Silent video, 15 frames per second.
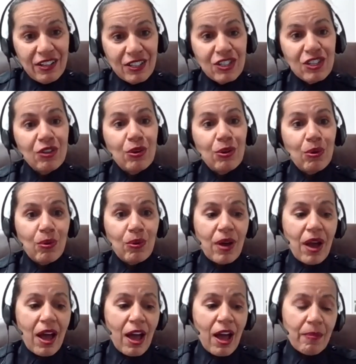to
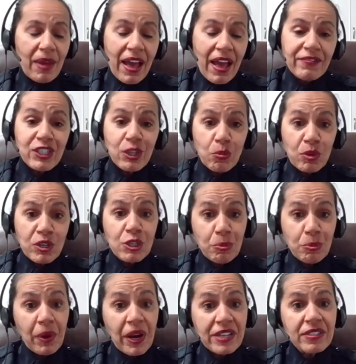have someone
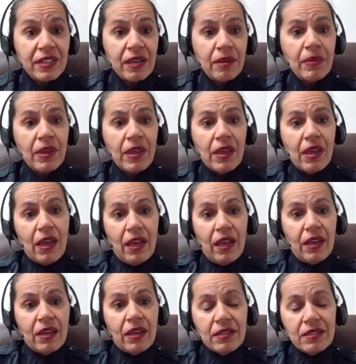suppress them.
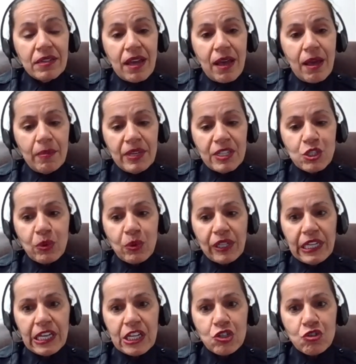And it's
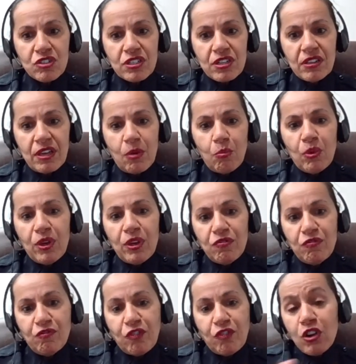really interesting that we
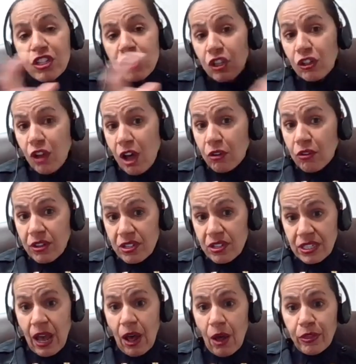focus a lot on the
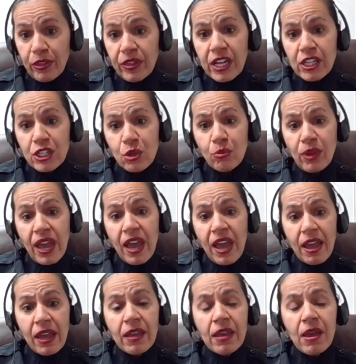South, and that's
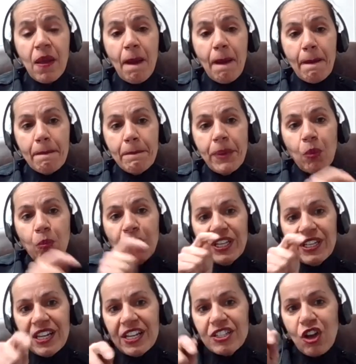okay, but we
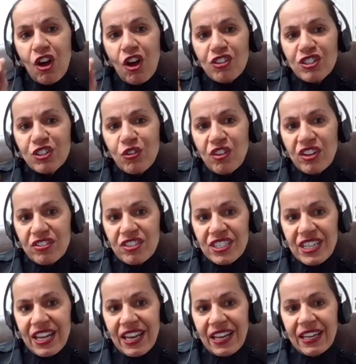need to also
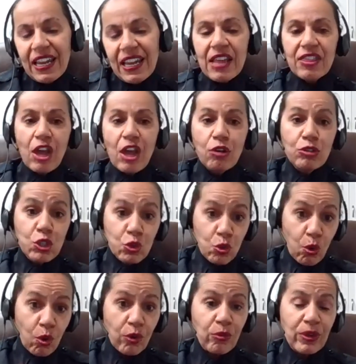understand those
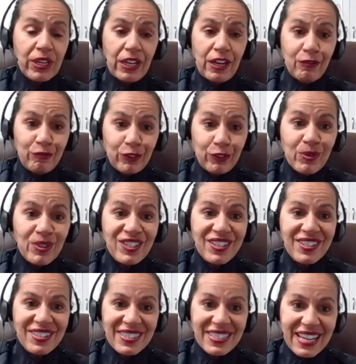Northern
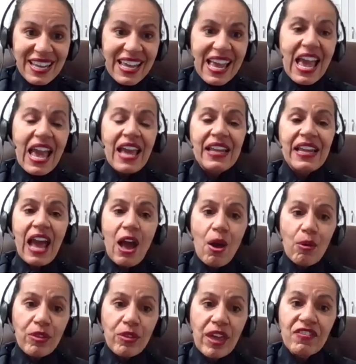influences and
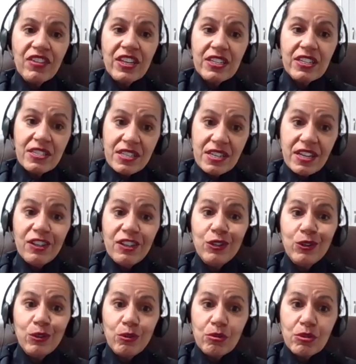how they've
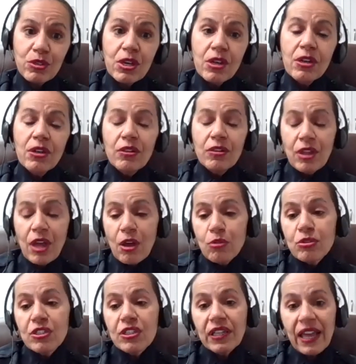continued
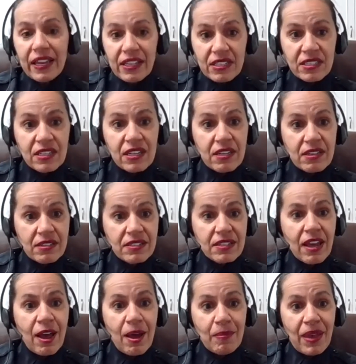those legacies
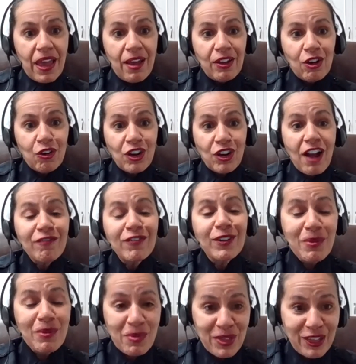and are
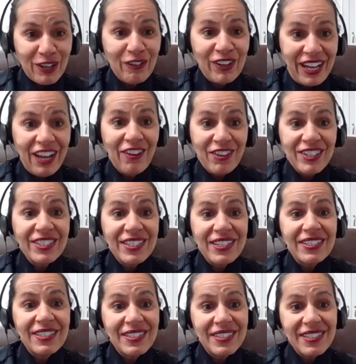comfortable with their
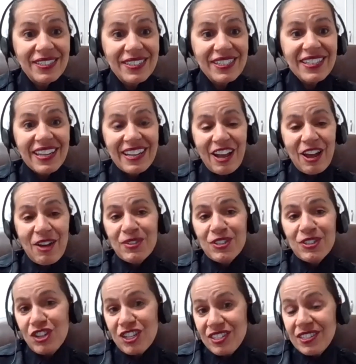inheritances.
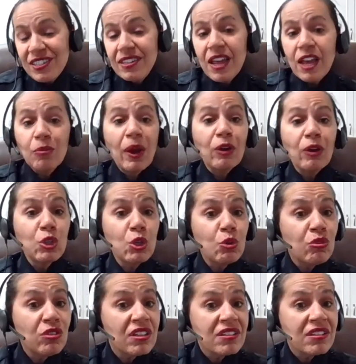As you can see that around
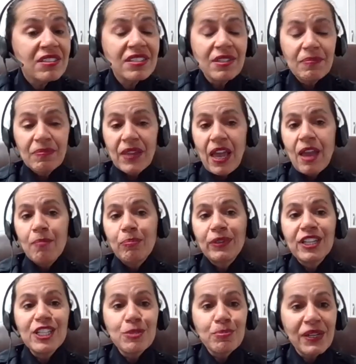unions and
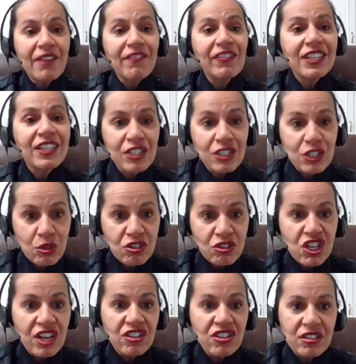police benevolence
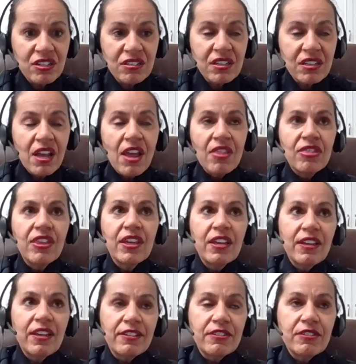associations,
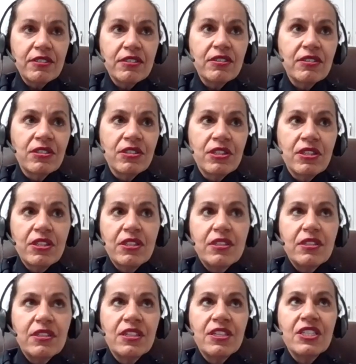the
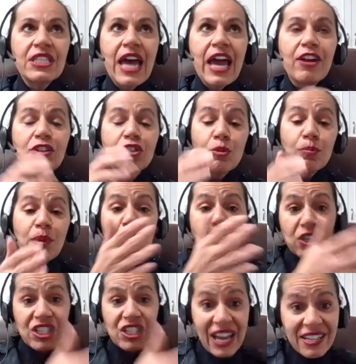desire to be
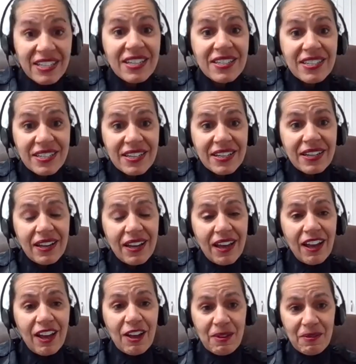protected
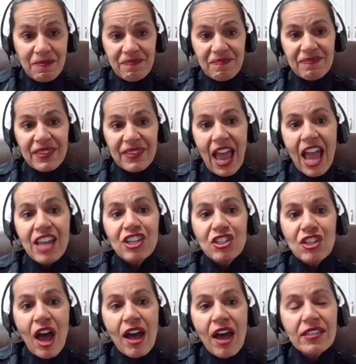and
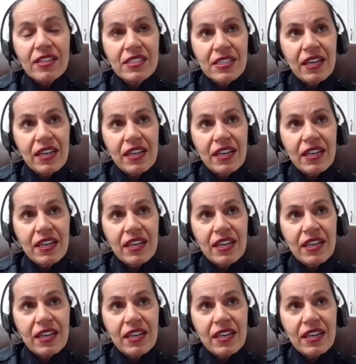not